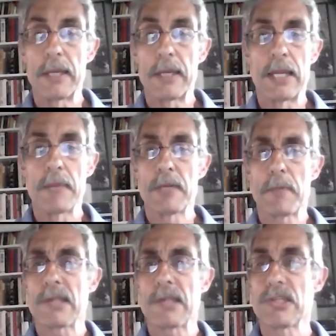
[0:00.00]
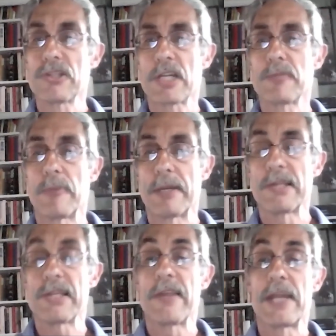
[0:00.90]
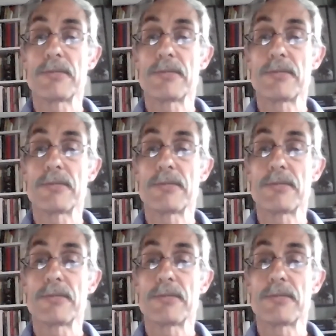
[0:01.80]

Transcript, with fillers: And I'm not passing judgment when I say that.